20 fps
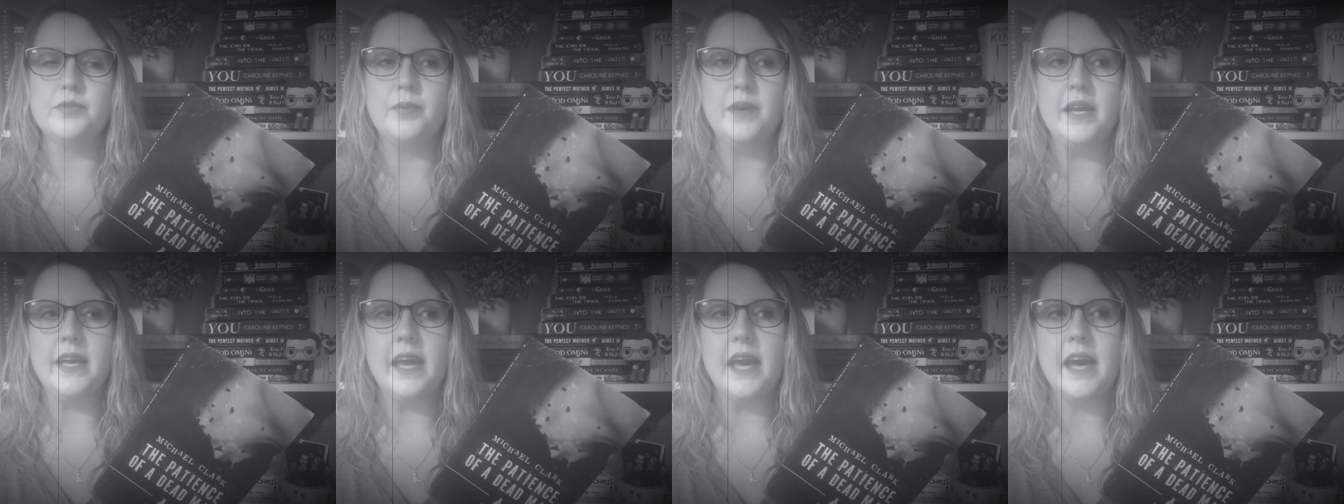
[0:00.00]

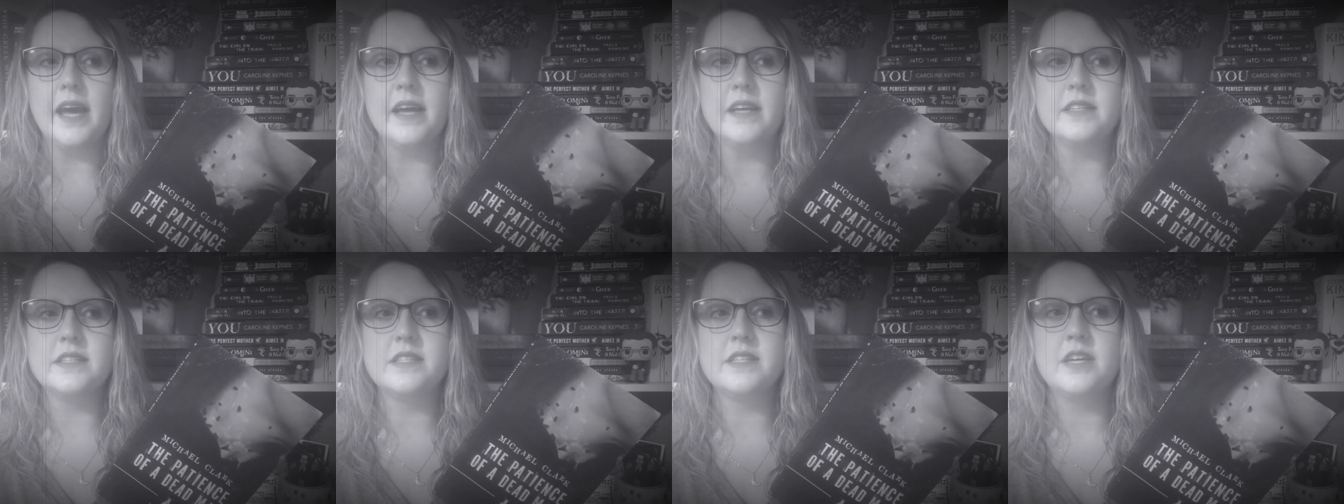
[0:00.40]
we
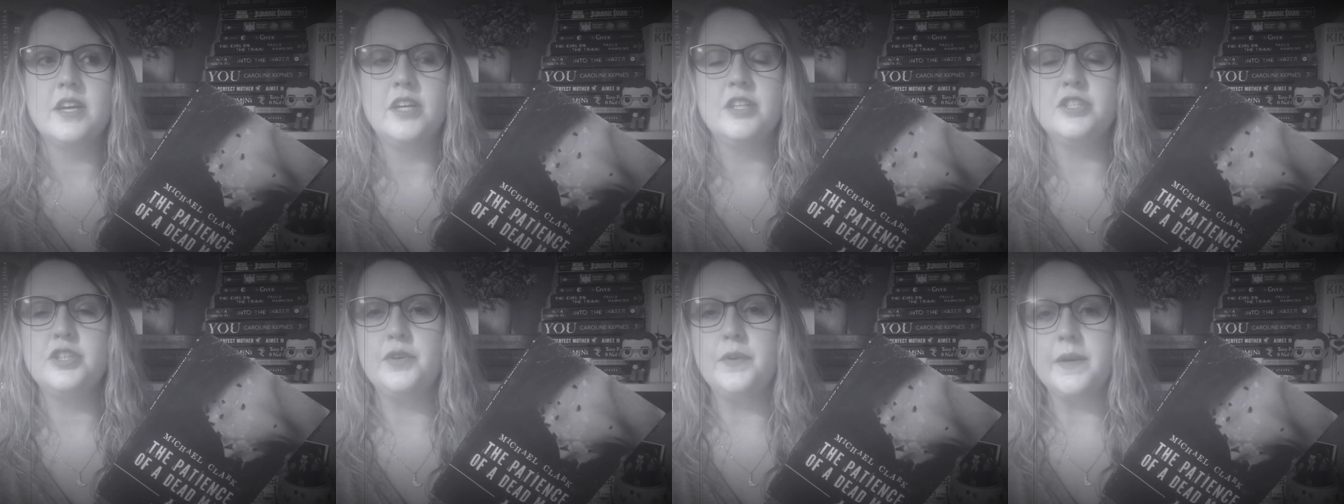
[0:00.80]
get
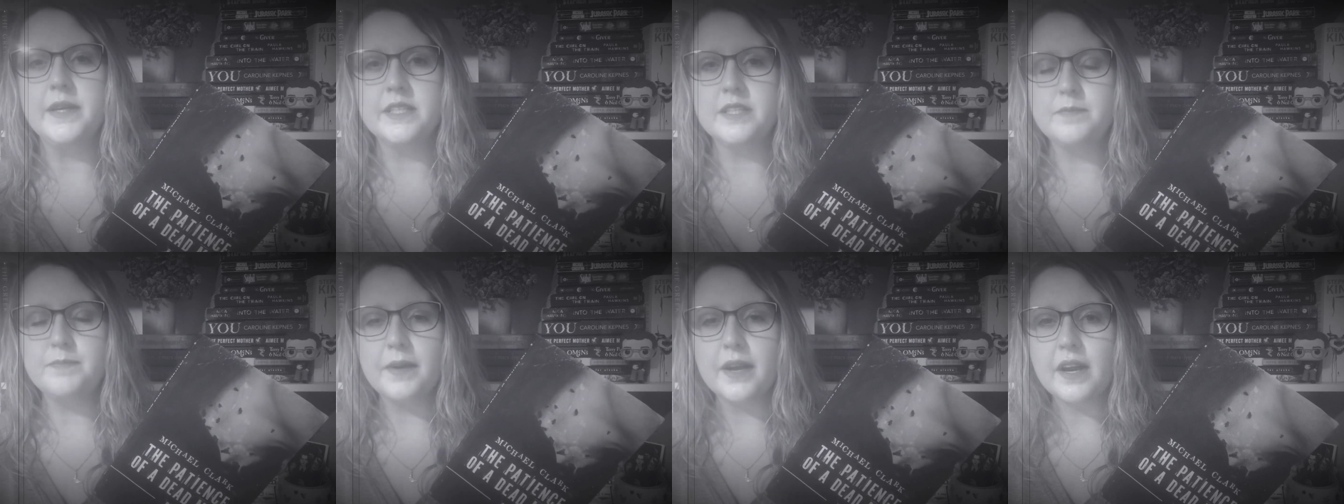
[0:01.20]
to
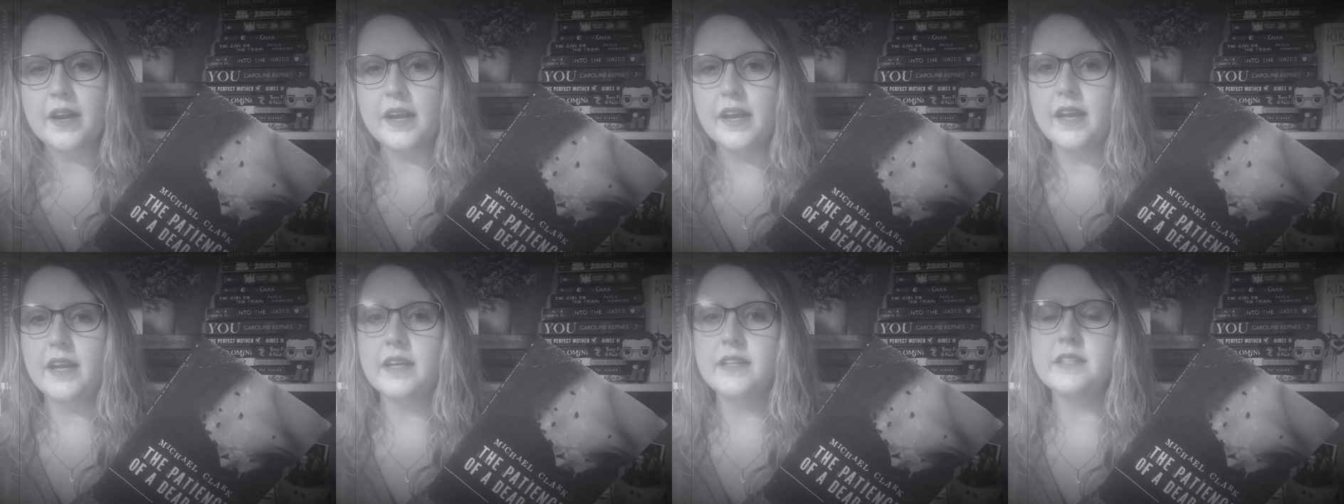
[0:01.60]

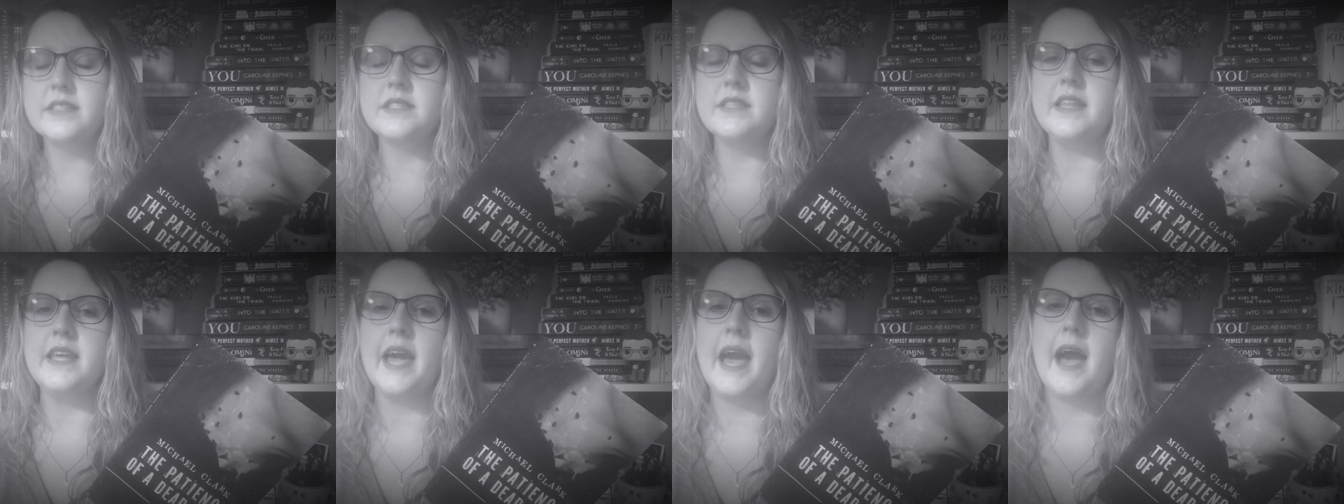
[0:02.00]
experience
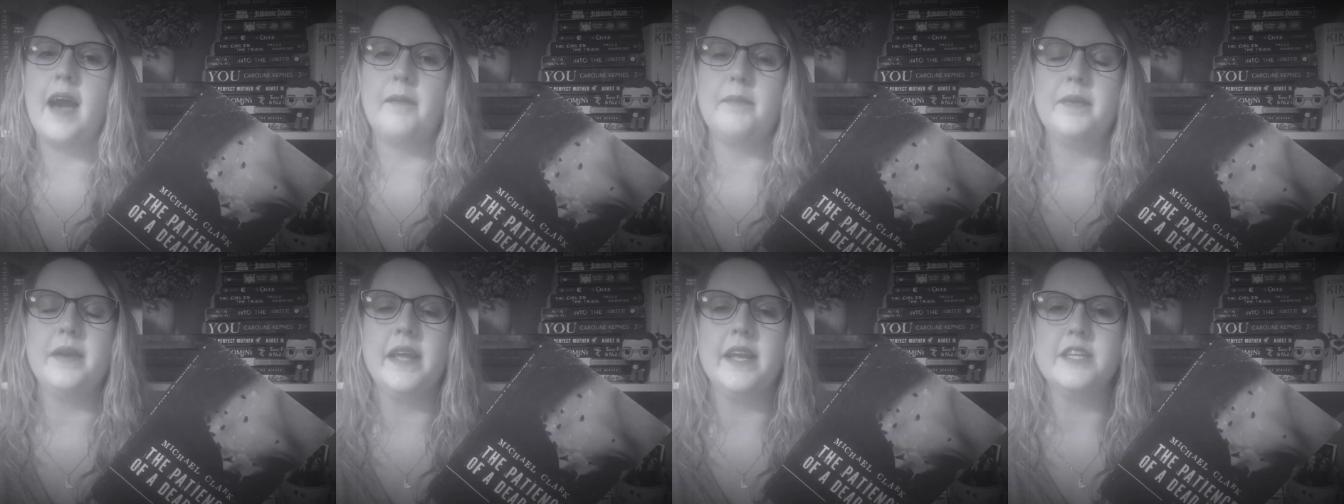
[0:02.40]
the
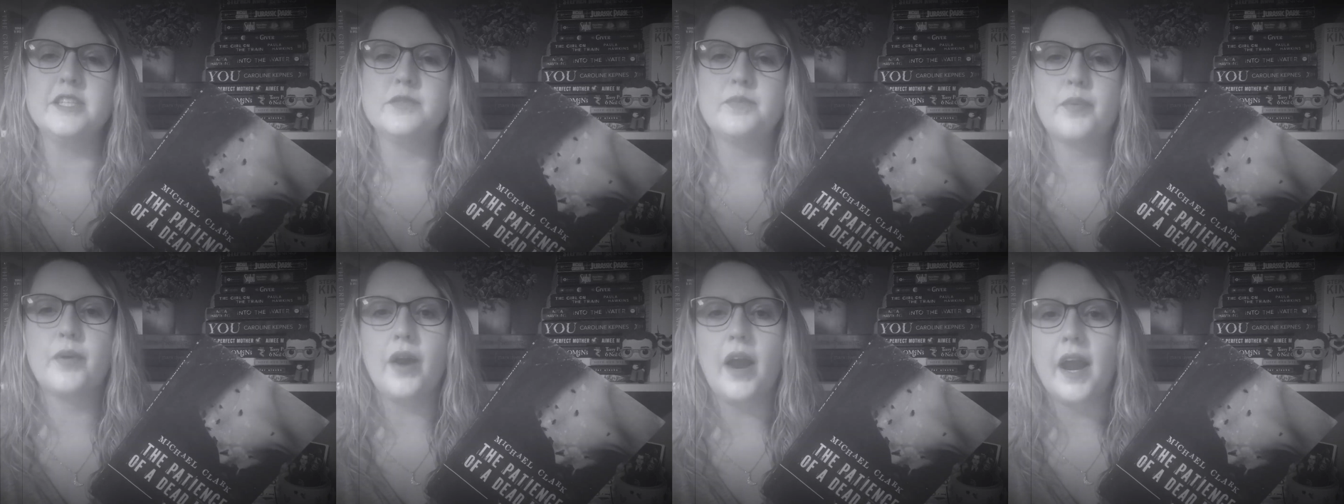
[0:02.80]
happenings
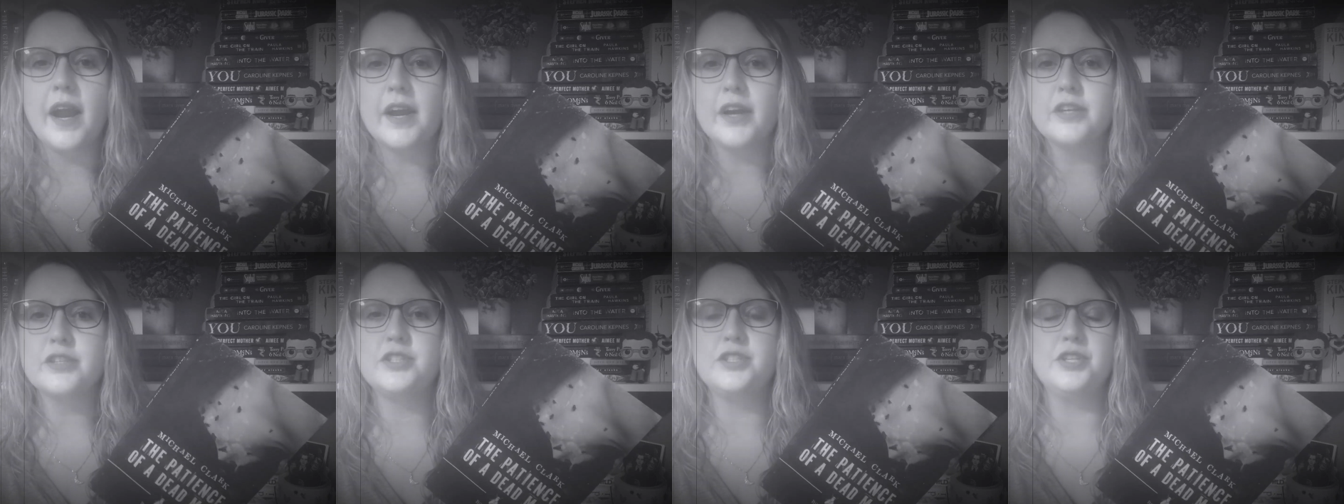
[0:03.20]

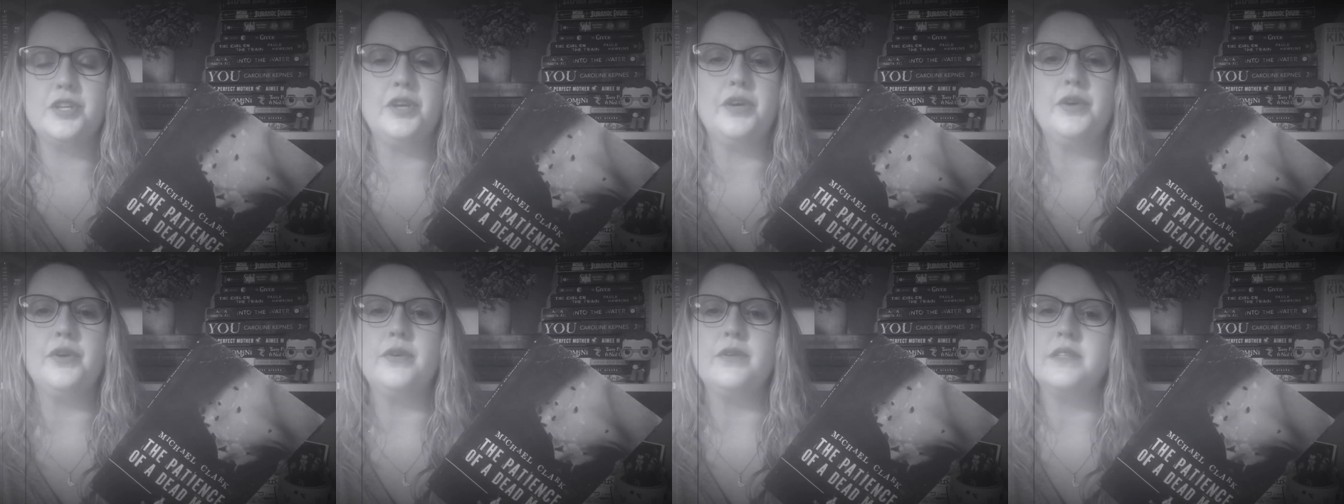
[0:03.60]
prior
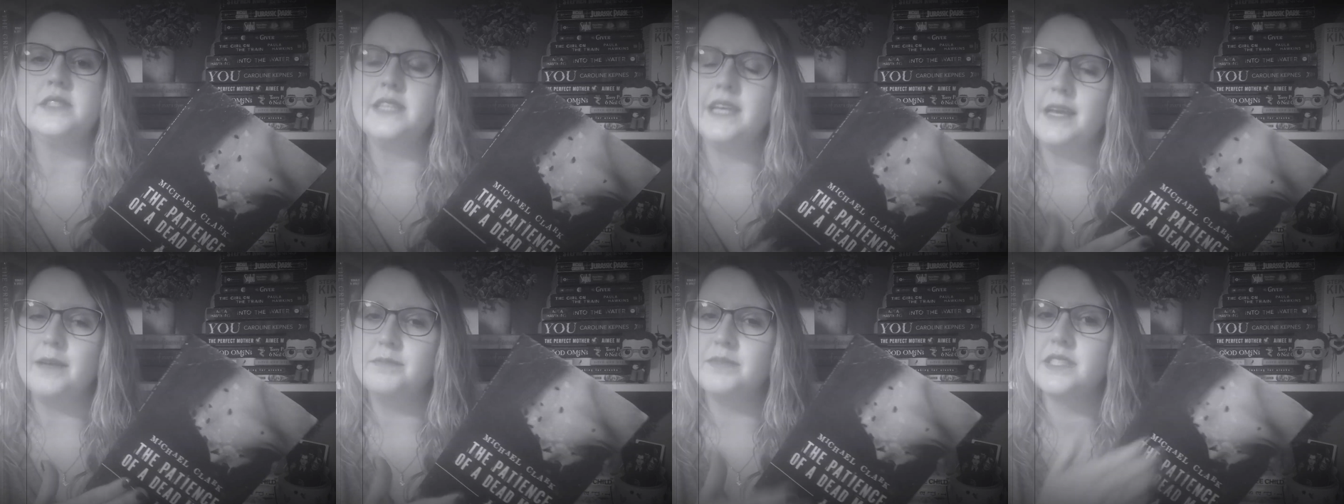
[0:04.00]
to
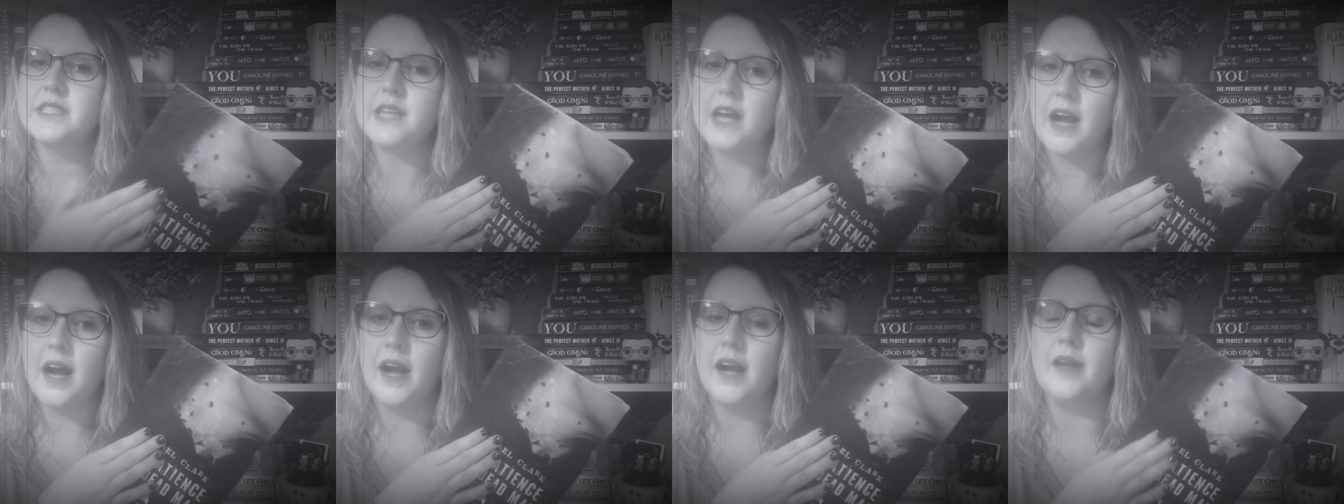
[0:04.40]
Tim's
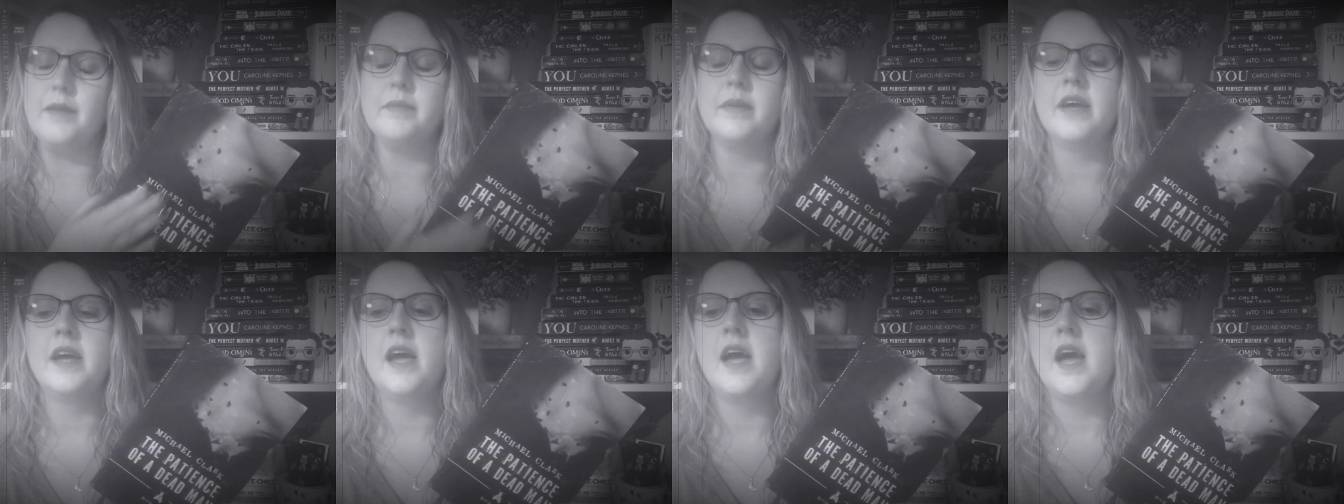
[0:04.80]
time.